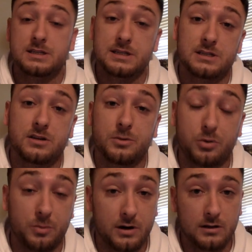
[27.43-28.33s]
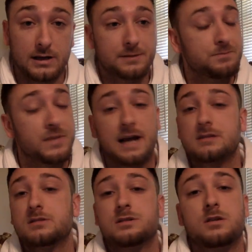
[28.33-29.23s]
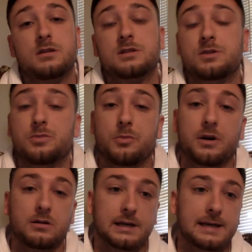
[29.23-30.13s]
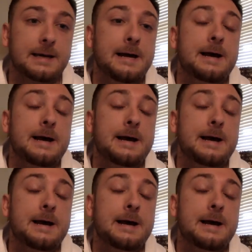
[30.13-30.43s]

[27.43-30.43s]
season in the Premier League. Excellent start to the Premier League.